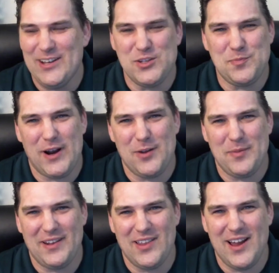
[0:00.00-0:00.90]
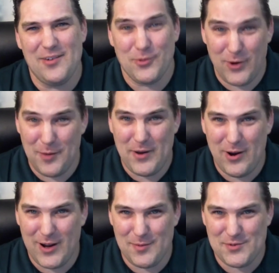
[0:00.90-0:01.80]
old Spider-Man line, with great
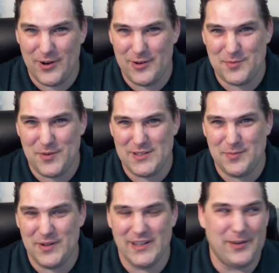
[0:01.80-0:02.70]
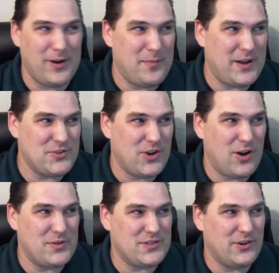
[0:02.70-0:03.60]
power comes great responsibility. Ray
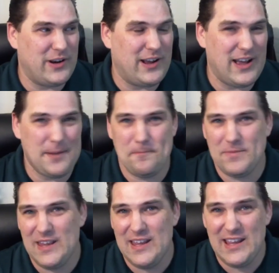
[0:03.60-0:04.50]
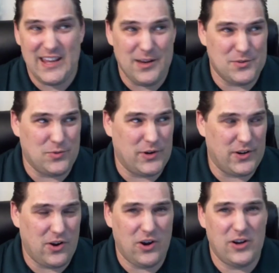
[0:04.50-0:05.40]
Madrigal was a great guy. He was working
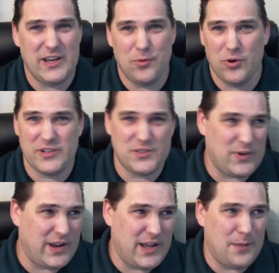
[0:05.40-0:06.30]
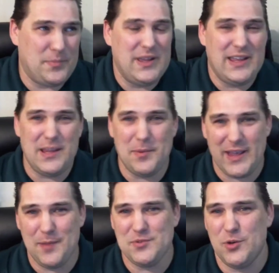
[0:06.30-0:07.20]
hard. He worked his way up. He
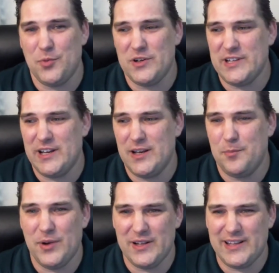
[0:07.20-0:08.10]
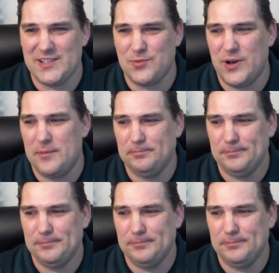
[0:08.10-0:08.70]
became superintendent. But guess what?